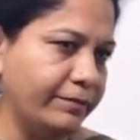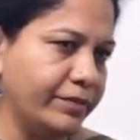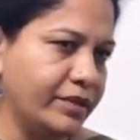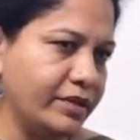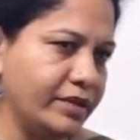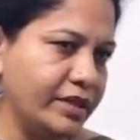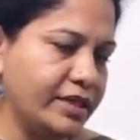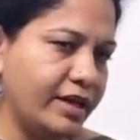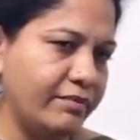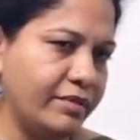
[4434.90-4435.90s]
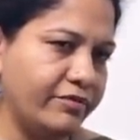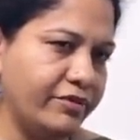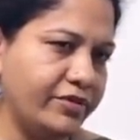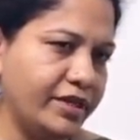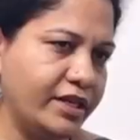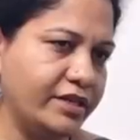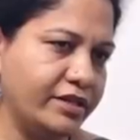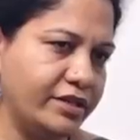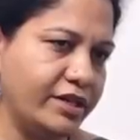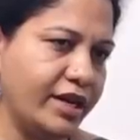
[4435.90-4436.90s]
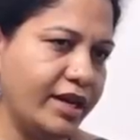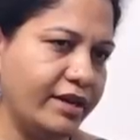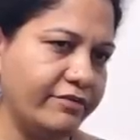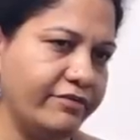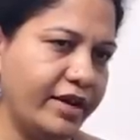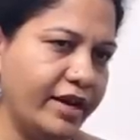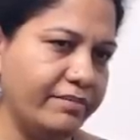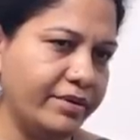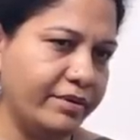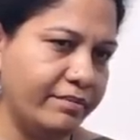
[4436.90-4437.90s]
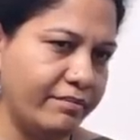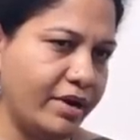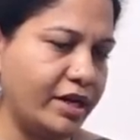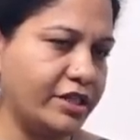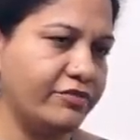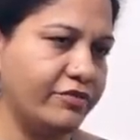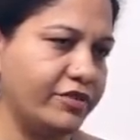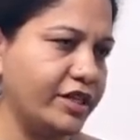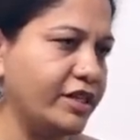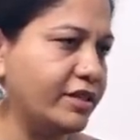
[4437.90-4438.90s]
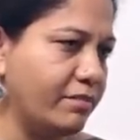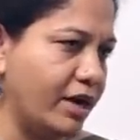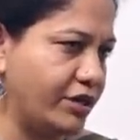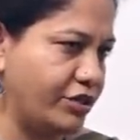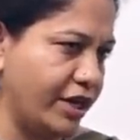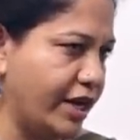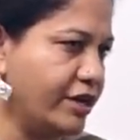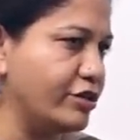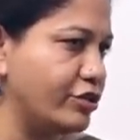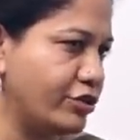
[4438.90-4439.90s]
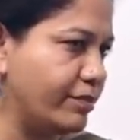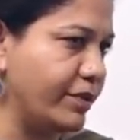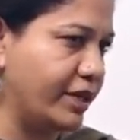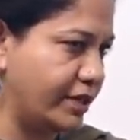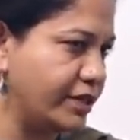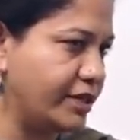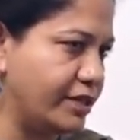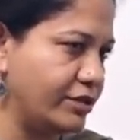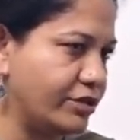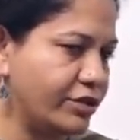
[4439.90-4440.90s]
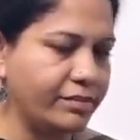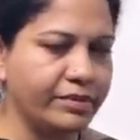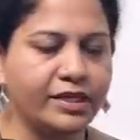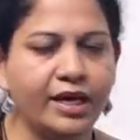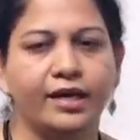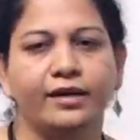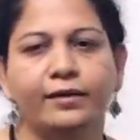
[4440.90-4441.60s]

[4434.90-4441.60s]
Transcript: So December 15th, Jan, Feb, March 15th, March end should, be, should it be done.